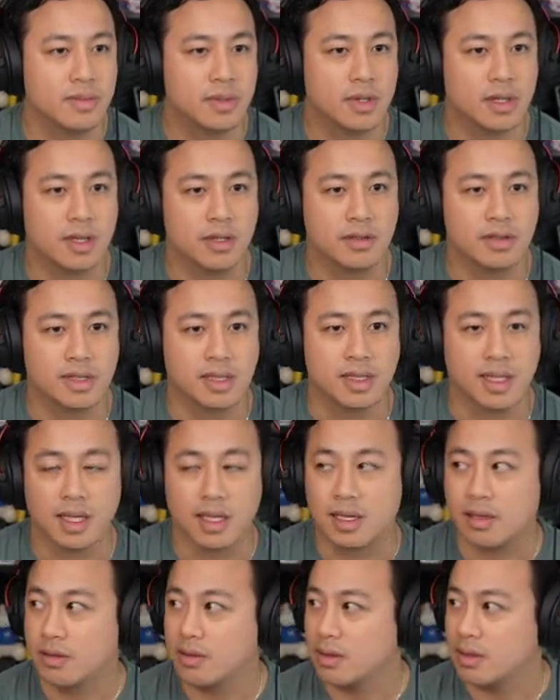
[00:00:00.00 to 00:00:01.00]
Closing that
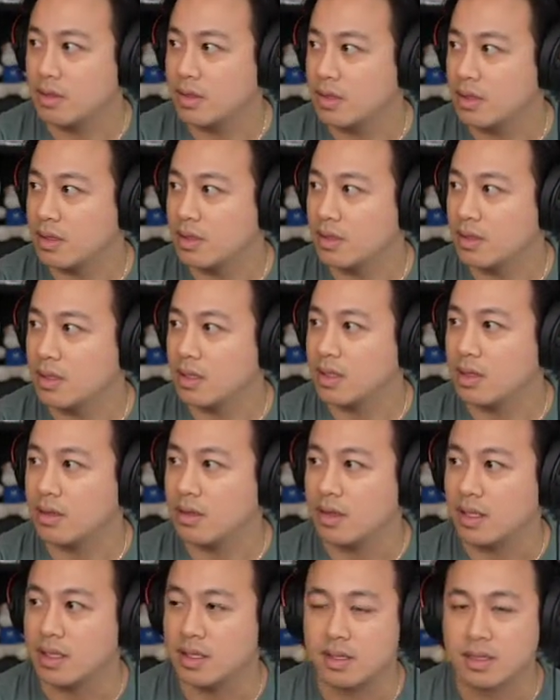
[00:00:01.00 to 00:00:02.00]
out. All
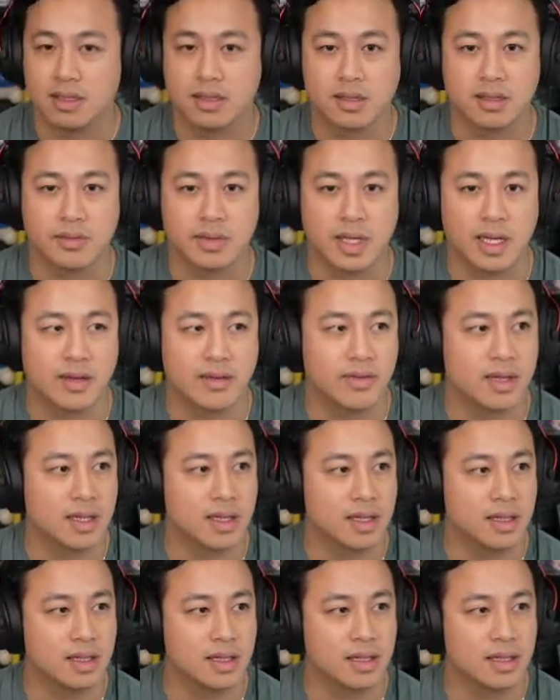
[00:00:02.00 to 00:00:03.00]
right, so we have that.
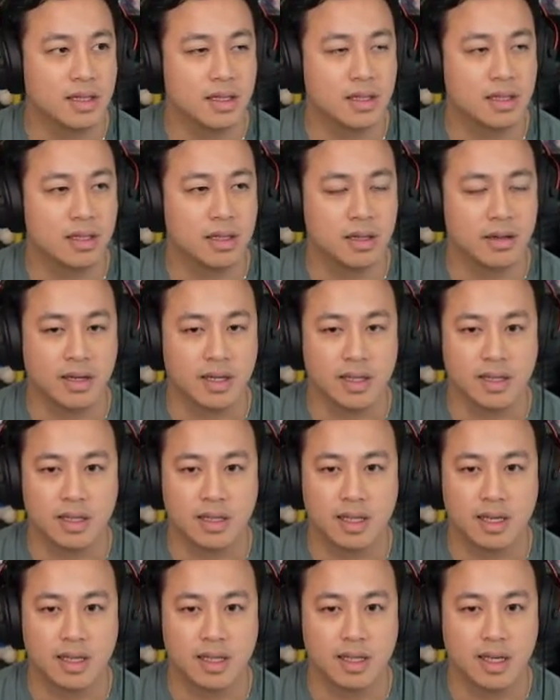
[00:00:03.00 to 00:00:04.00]
All right,
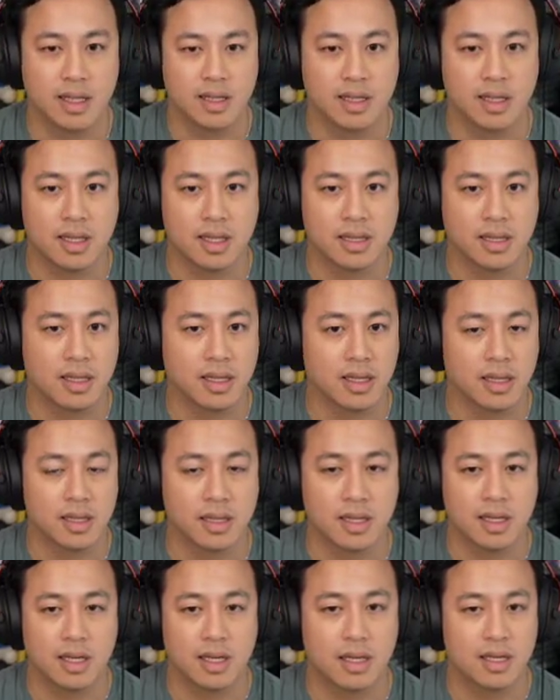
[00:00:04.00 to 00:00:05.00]

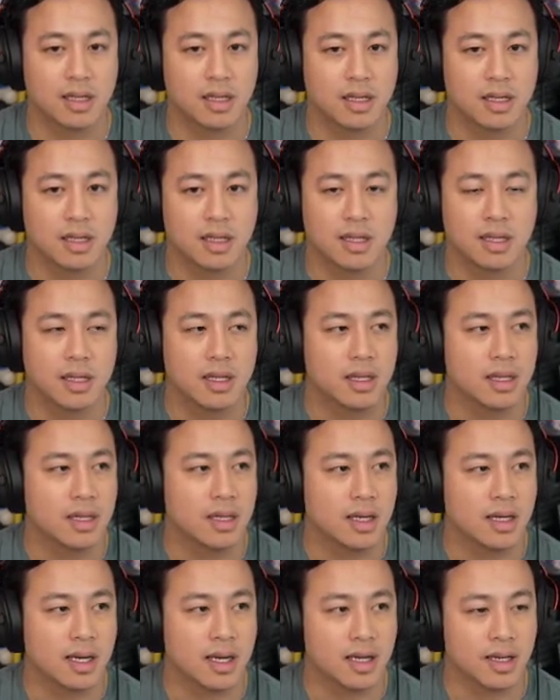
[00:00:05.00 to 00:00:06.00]
that.
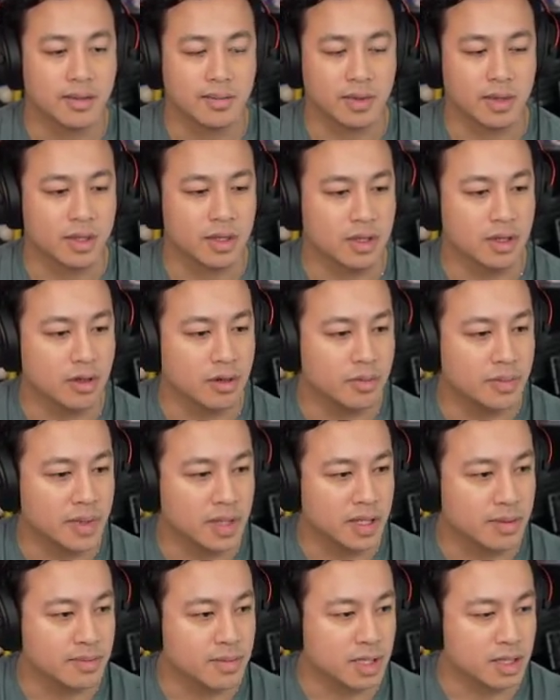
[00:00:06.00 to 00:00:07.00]
I am gonna open
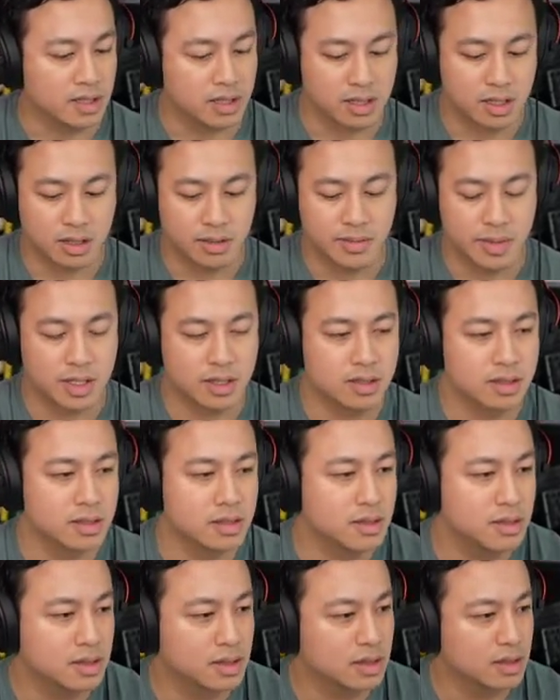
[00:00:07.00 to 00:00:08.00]
up the
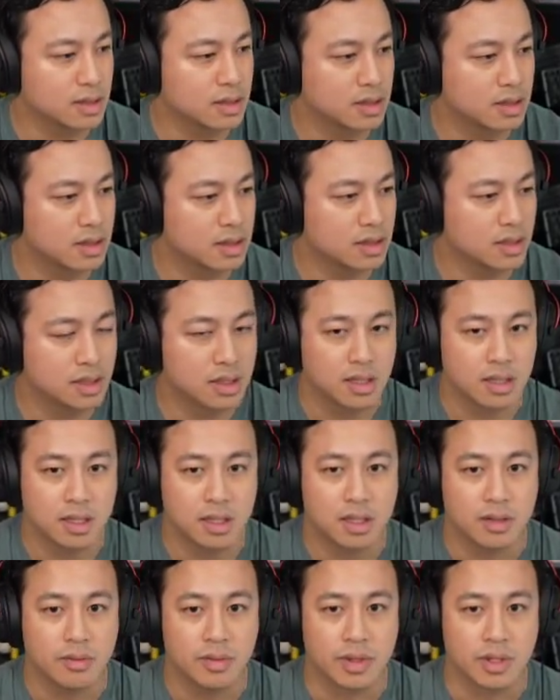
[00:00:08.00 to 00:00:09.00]
terminal.
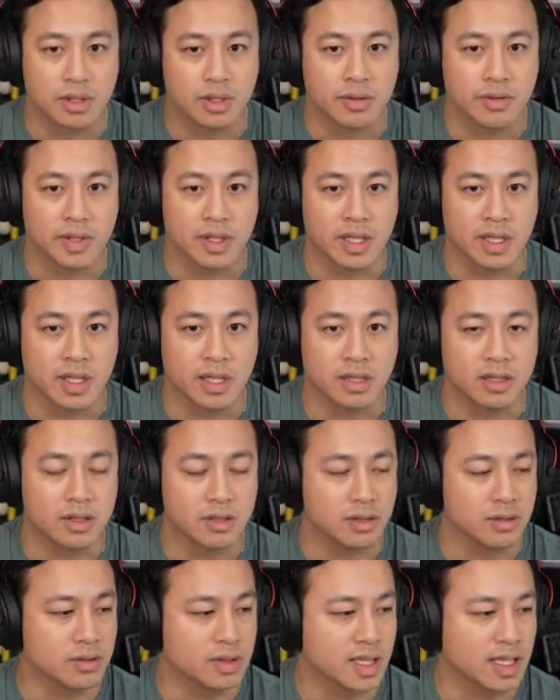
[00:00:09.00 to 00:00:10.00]
We're going
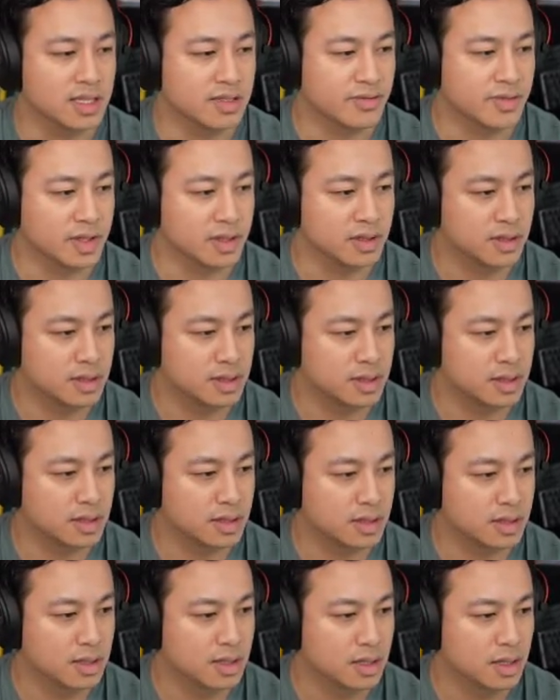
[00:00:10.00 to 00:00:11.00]
into test vault.
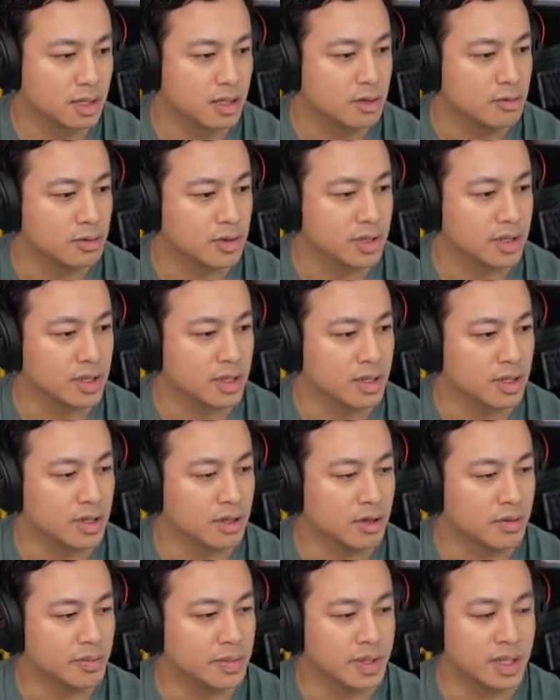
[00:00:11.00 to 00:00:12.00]
We're gonna
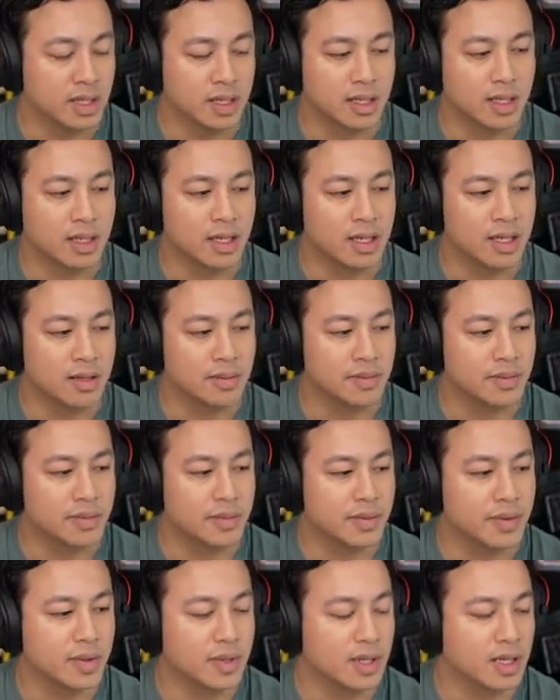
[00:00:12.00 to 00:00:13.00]
open up
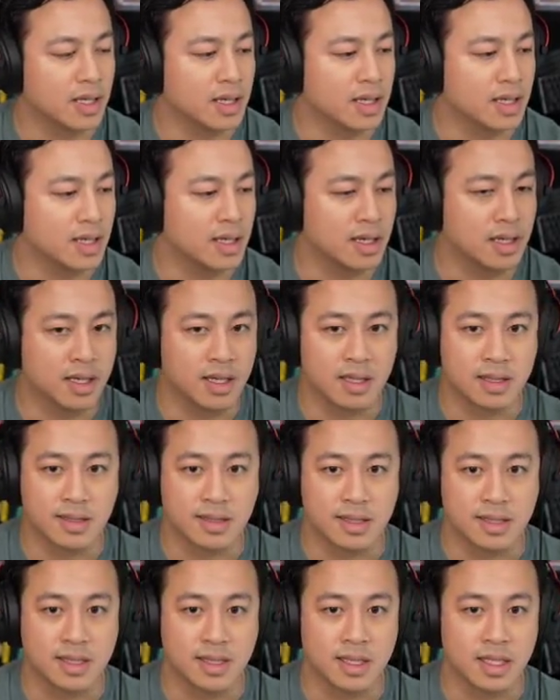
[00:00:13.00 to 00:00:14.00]

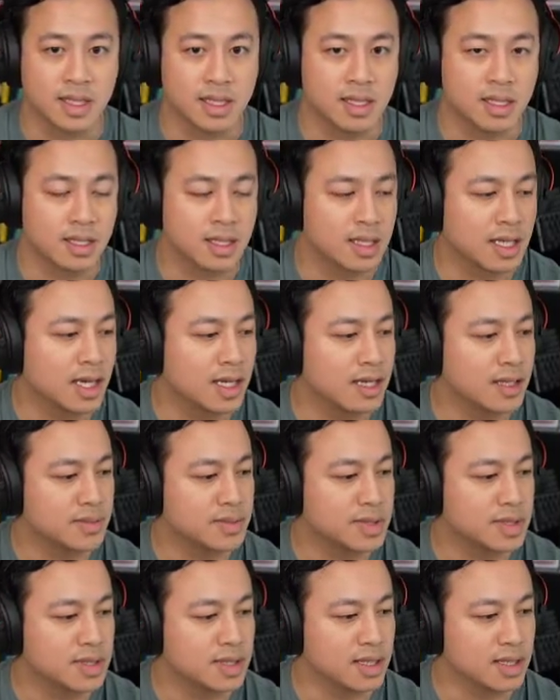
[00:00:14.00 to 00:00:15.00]

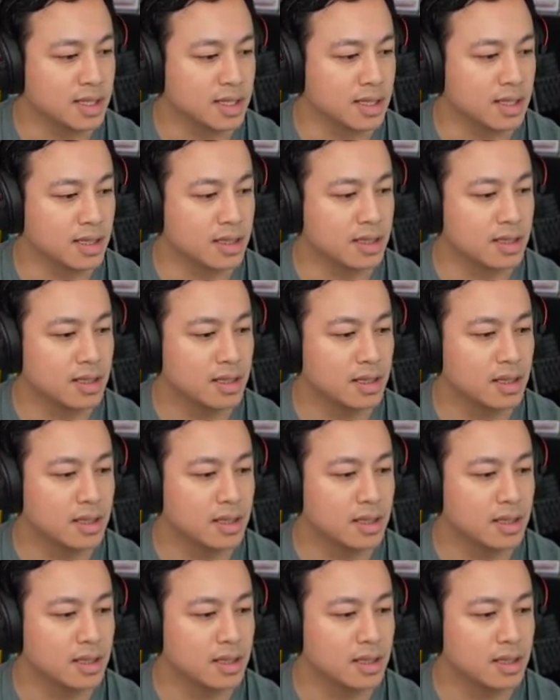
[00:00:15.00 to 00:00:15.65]
cd.obsidian.